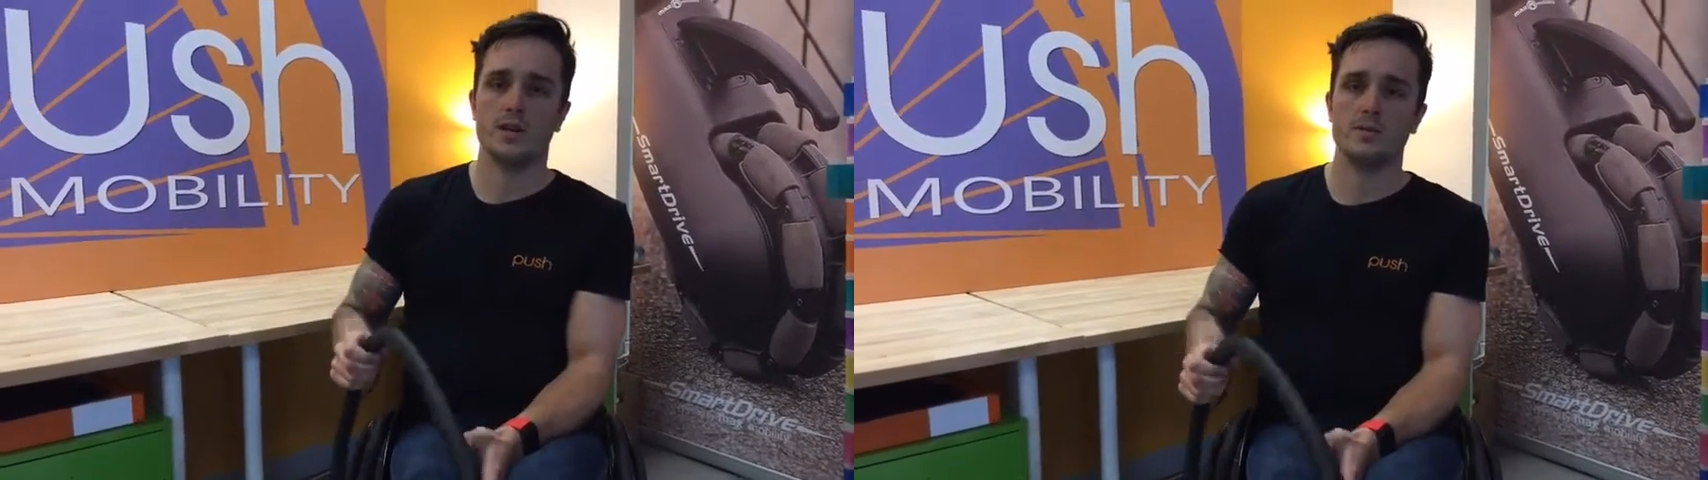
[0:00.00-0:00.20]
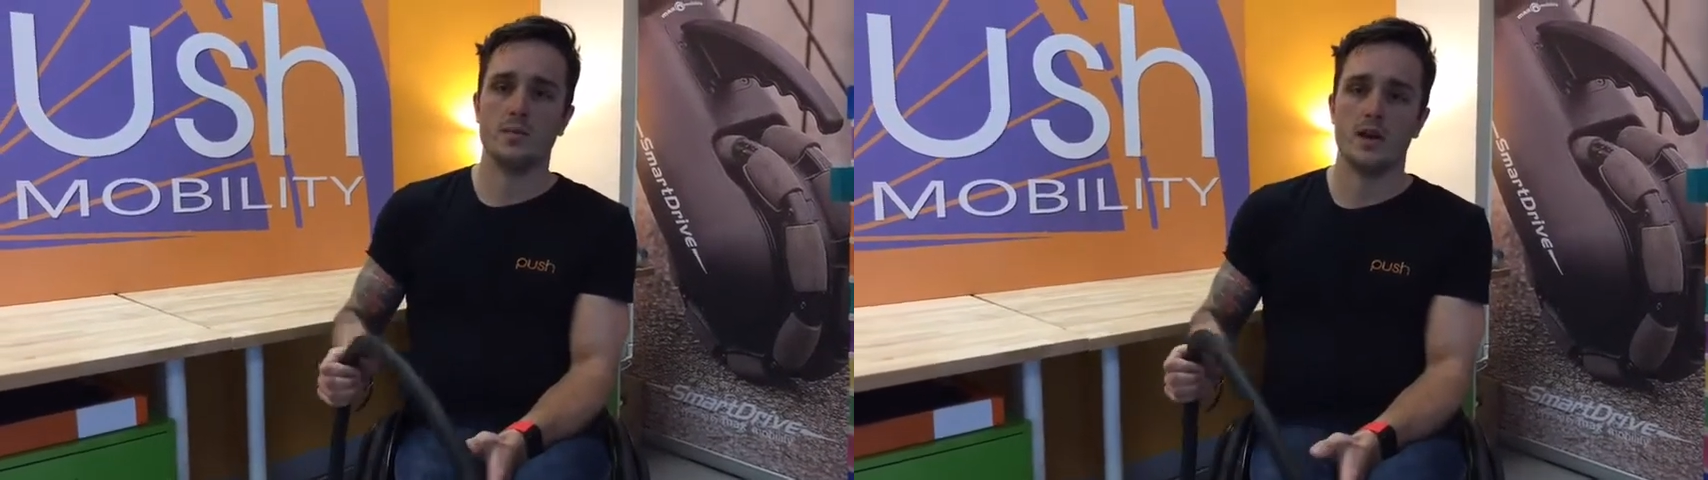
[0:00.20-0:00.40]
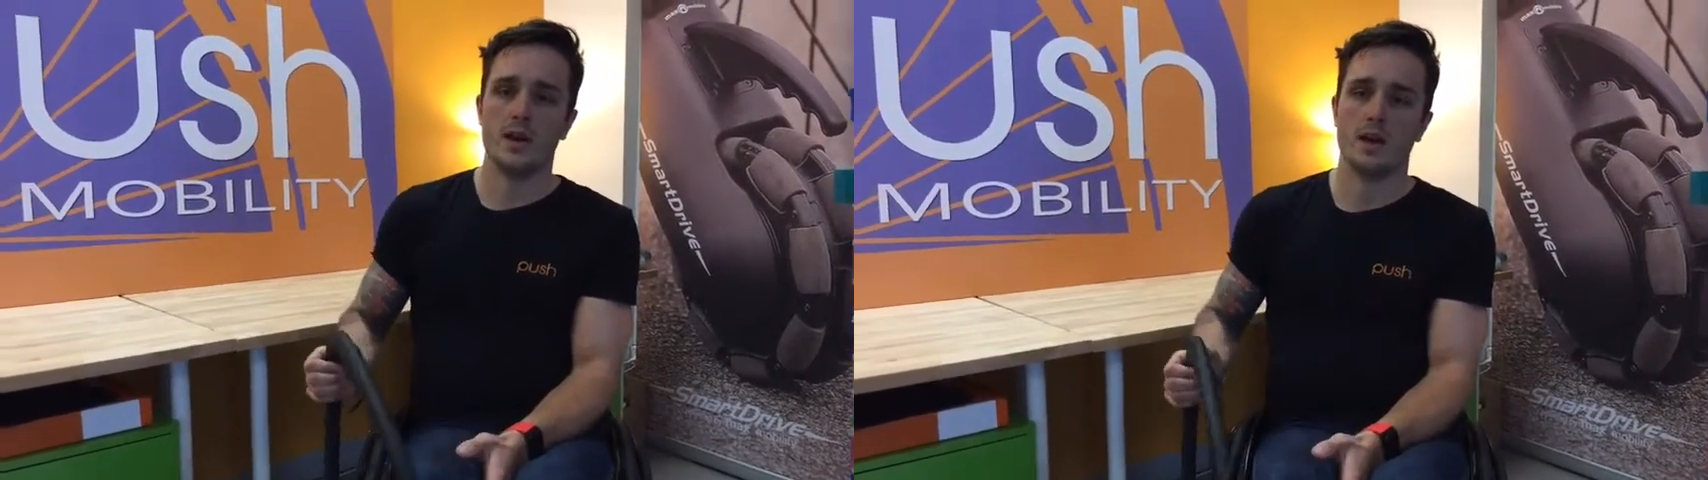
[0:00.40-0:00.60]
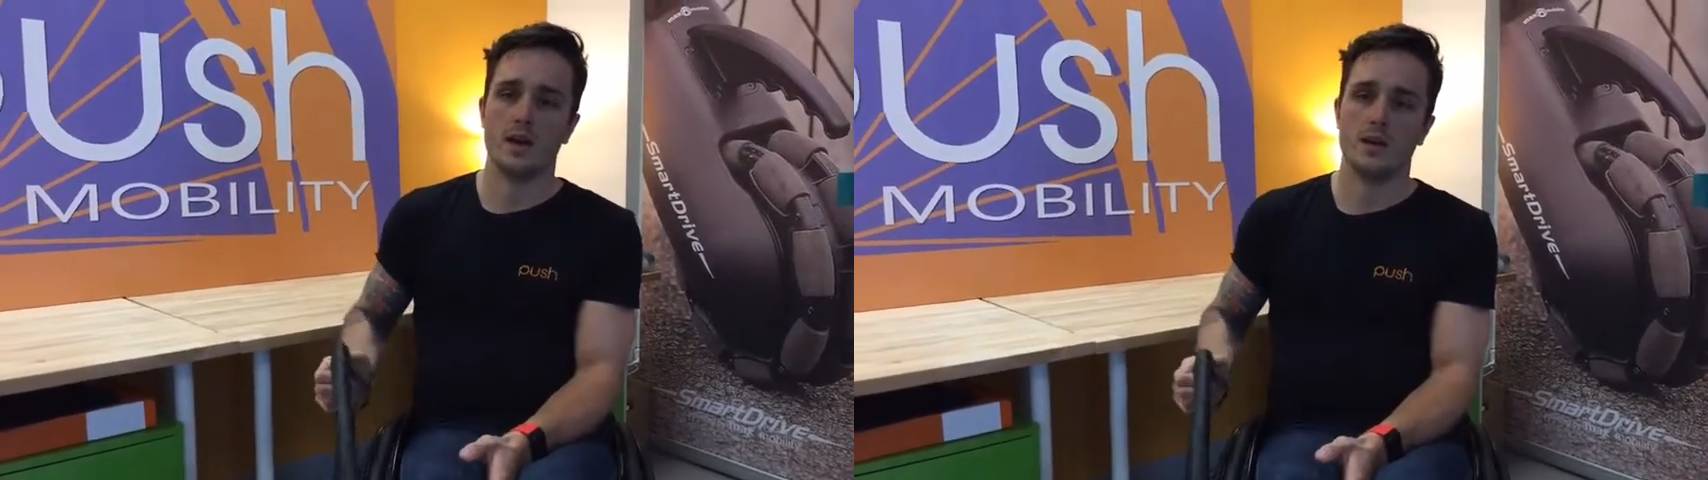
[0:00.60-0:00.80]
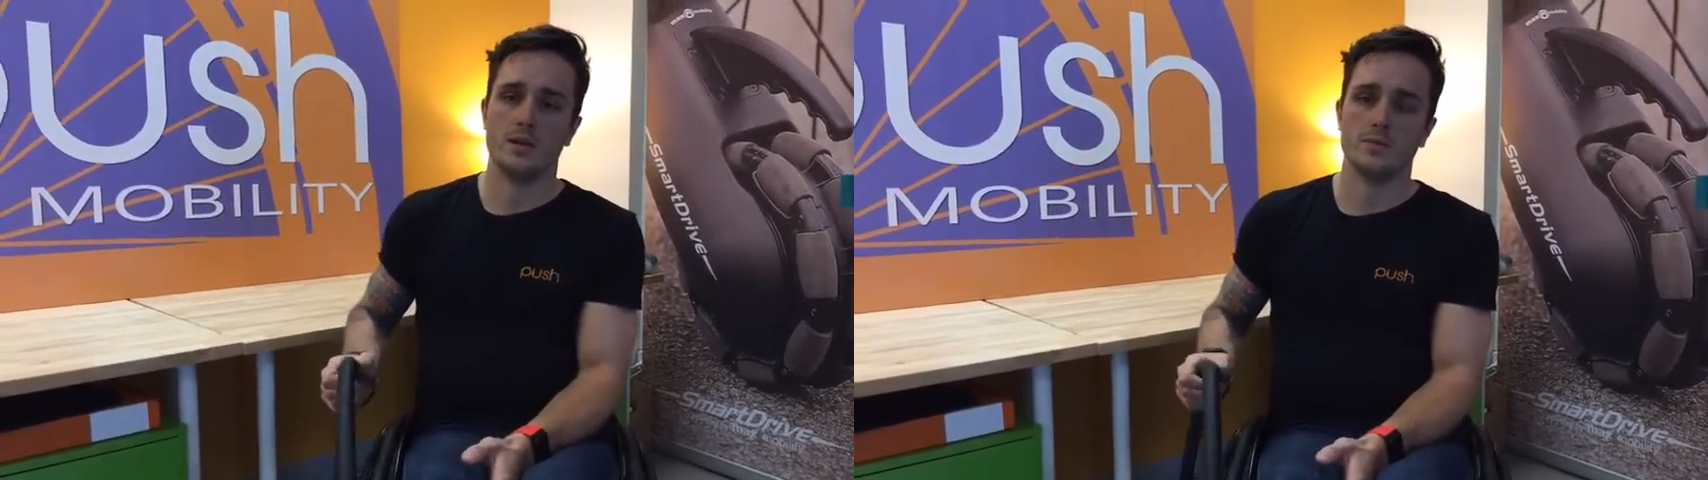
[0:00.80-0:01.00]

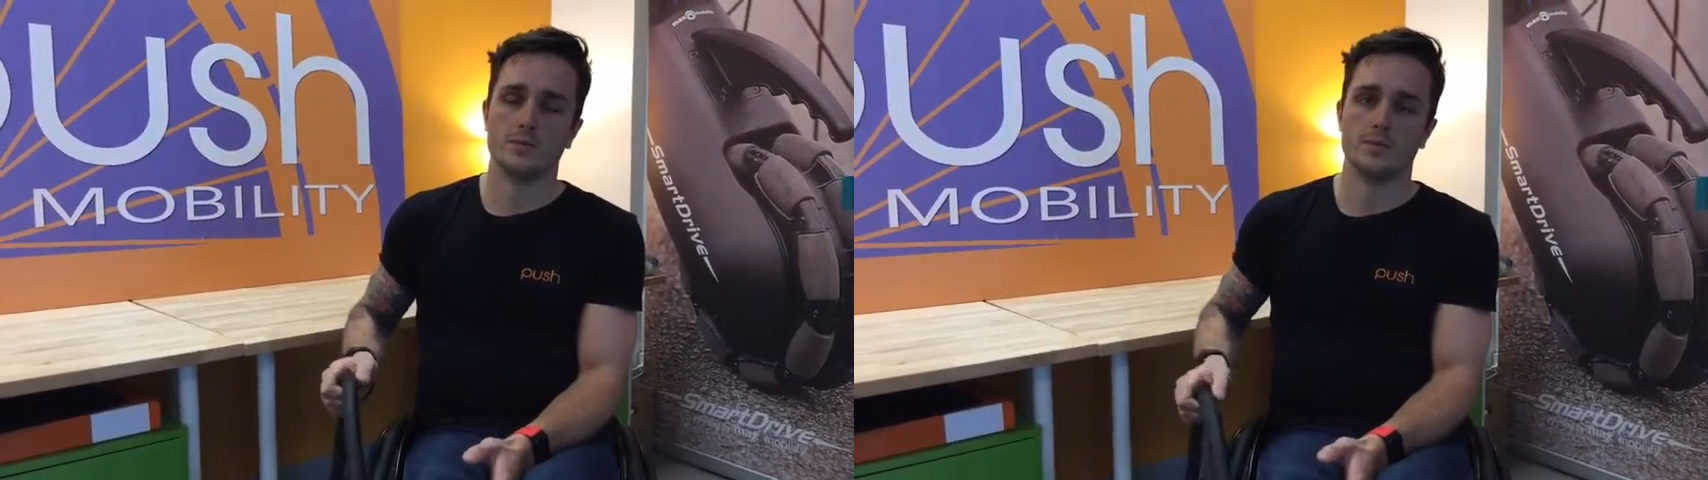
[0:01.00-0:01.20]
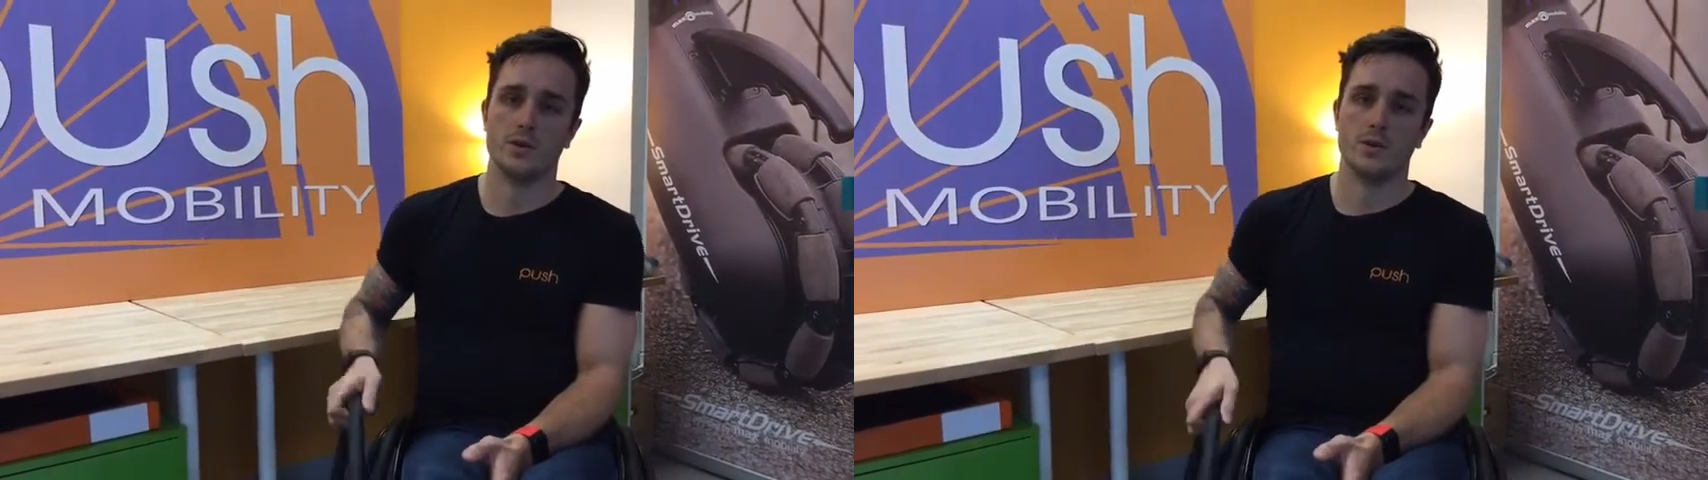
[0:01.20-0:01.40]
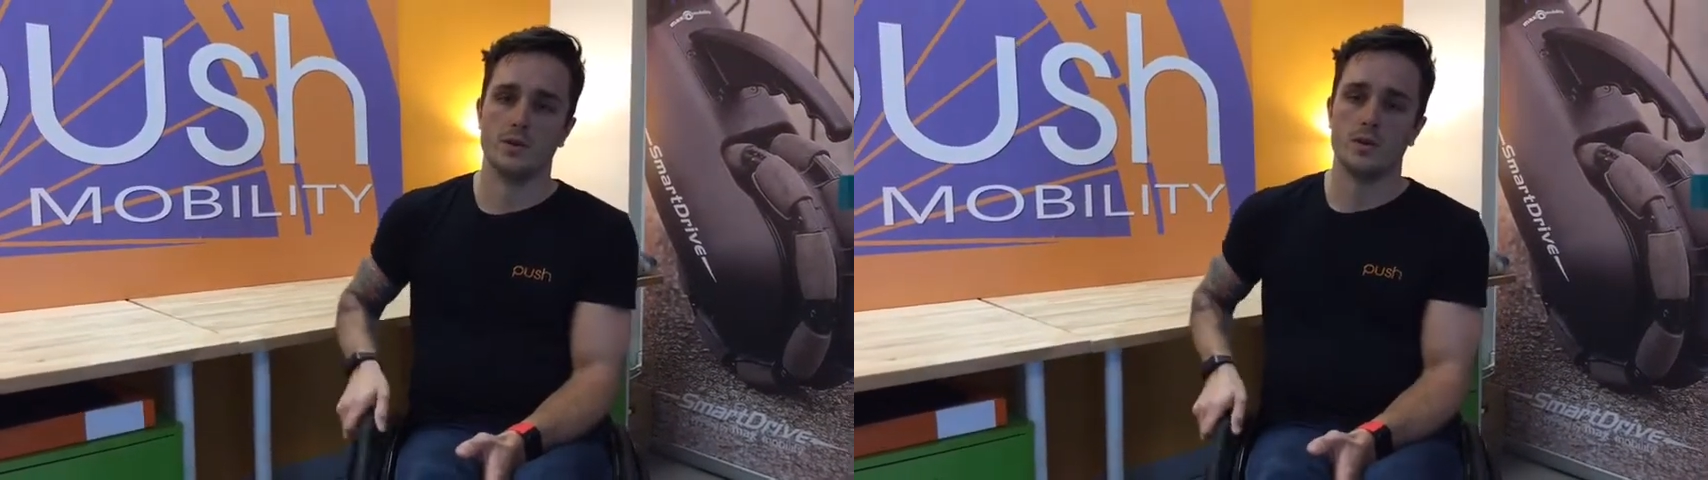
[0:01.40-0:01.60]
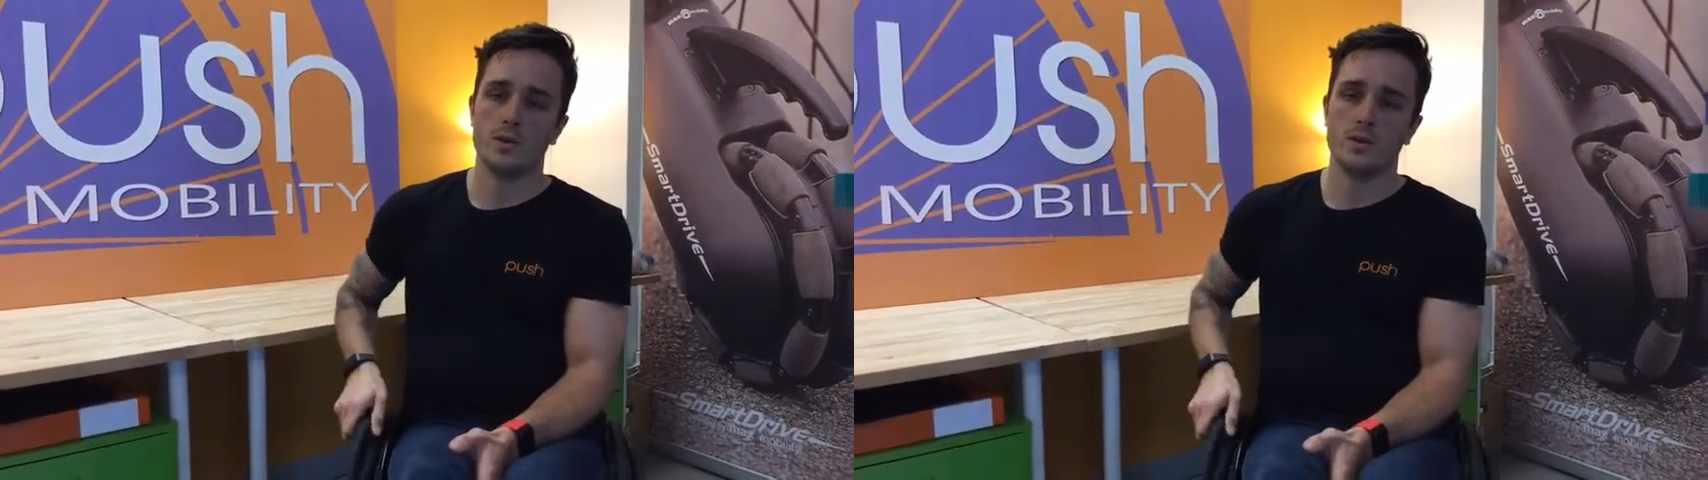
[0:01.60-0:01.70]
them, so